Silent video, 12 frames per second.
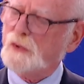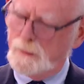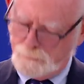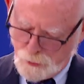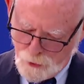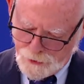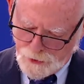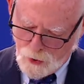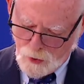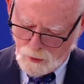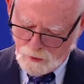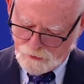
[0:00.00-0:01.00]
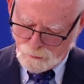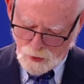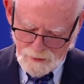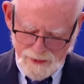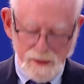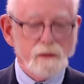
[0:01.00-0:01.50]
and protocols
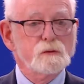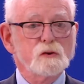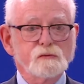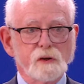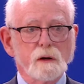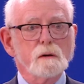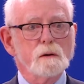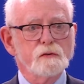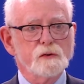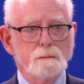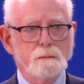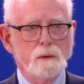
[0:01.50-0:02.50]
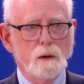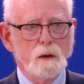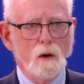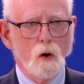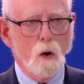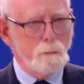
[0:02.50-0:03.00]
relating to terrorism
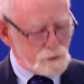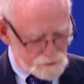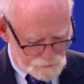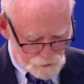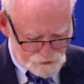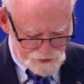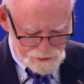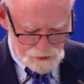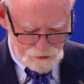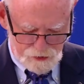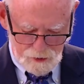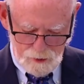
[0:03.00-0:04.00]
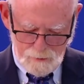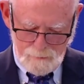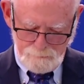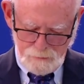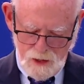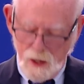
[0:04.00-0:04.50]
opened for signature,
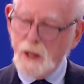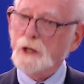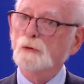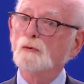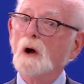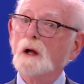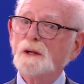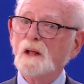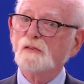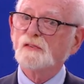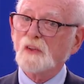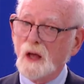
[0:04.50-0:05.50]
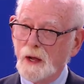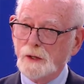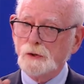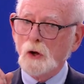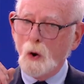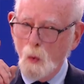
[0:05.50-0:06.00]
Iran has
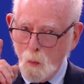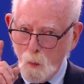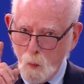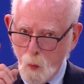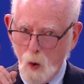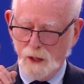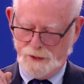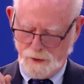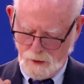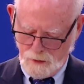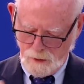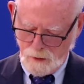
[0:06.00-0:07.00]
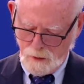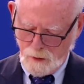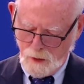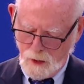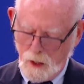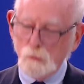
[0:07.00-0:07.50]
signed one,
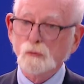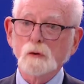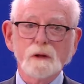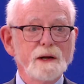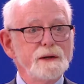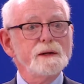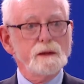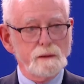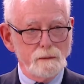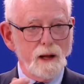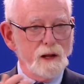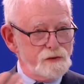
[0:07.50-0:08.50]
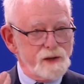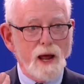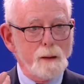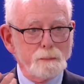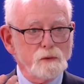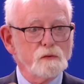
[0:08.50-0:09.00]
relating, as it
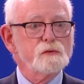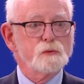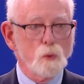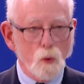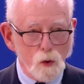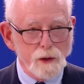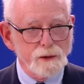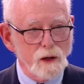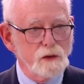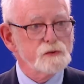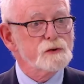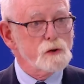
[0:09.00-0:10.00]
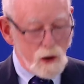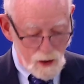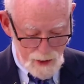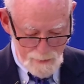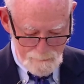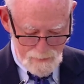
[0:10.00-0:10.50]
happens, to organized
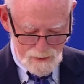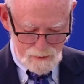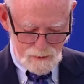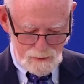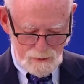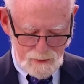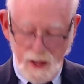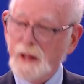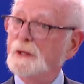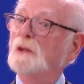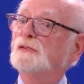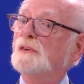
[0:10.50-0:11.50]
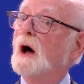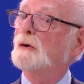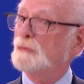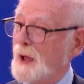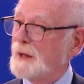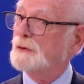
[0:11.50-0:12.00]
crime, and has not
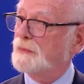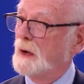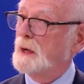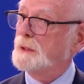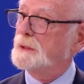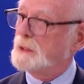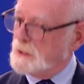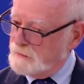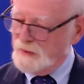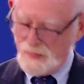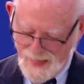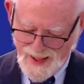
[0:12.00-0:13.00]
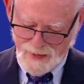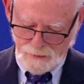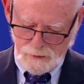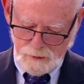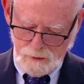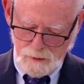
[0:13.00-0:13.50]
ratified even that.
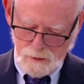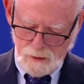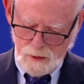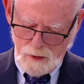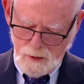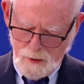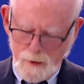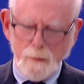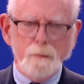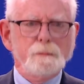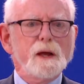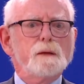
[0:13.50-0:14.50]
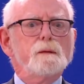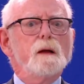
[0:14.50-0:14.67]
Yet